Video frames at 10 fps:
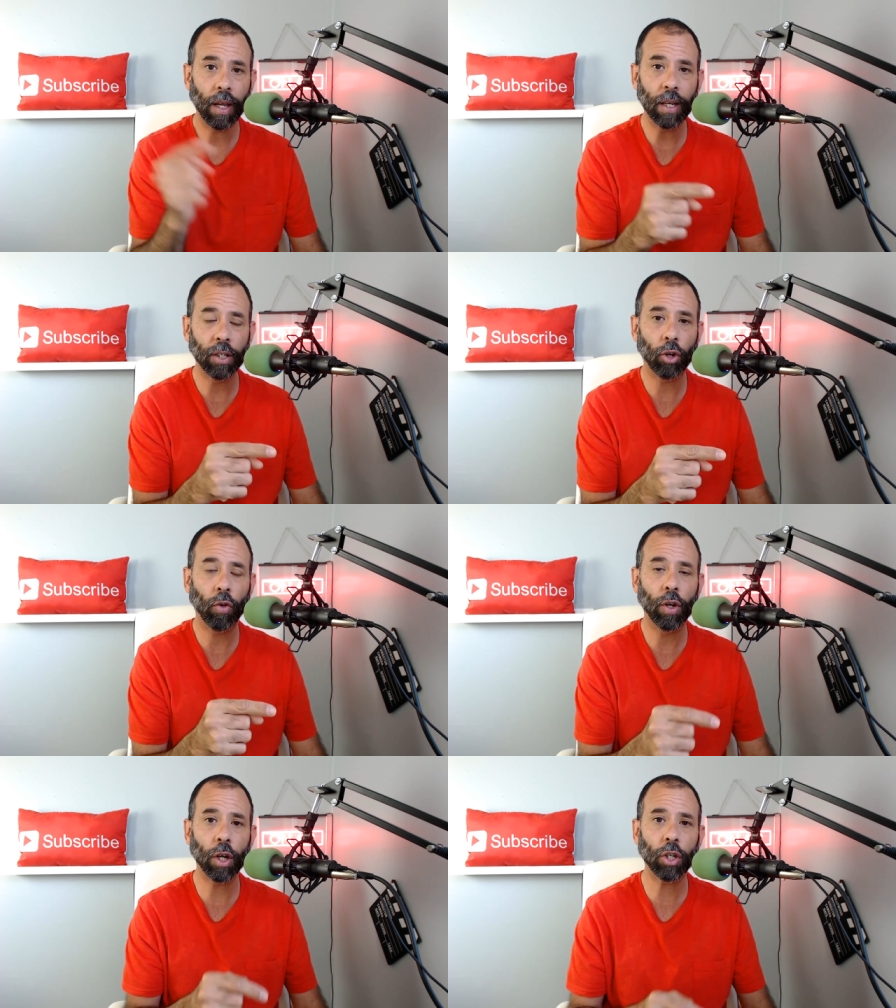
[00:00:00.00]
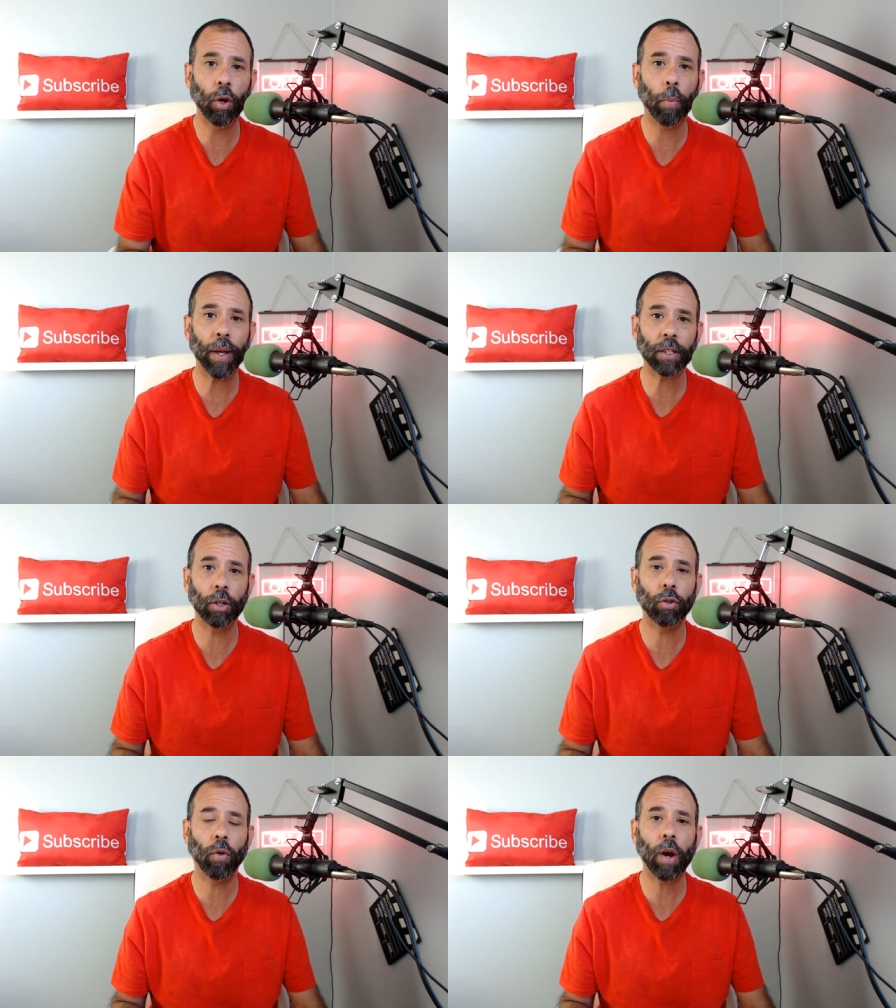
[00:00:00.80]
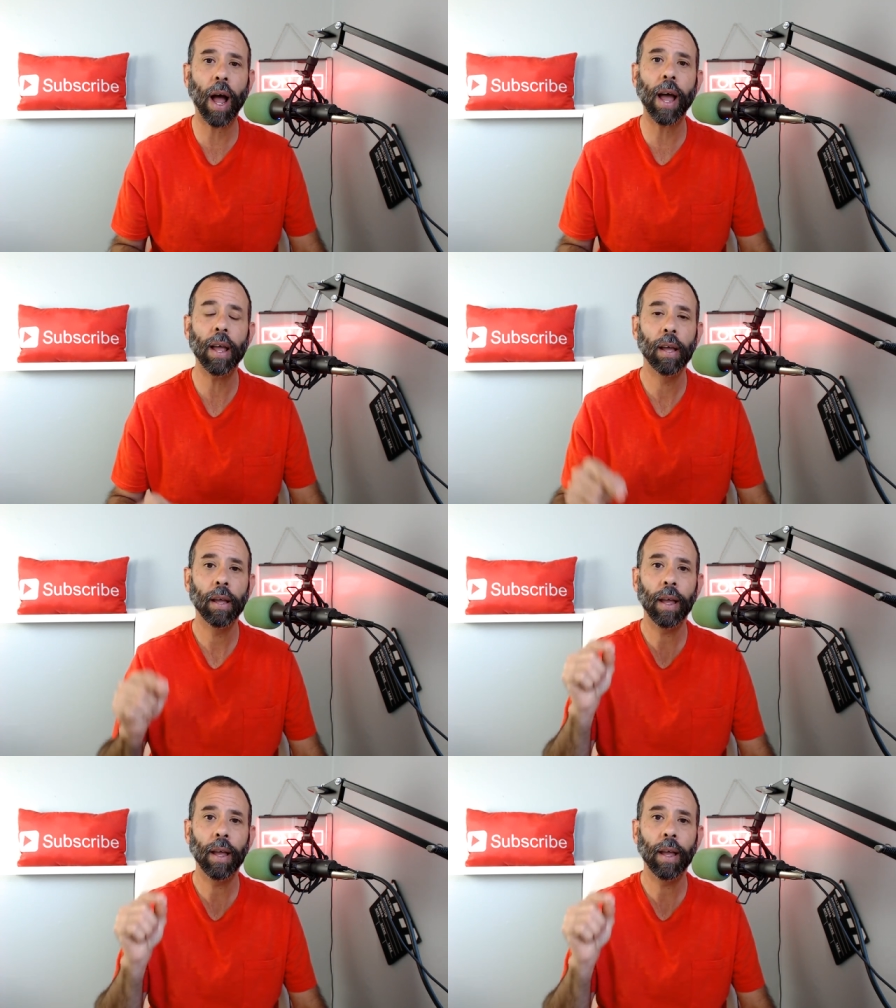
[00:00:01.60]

He is a traditional pest control guy,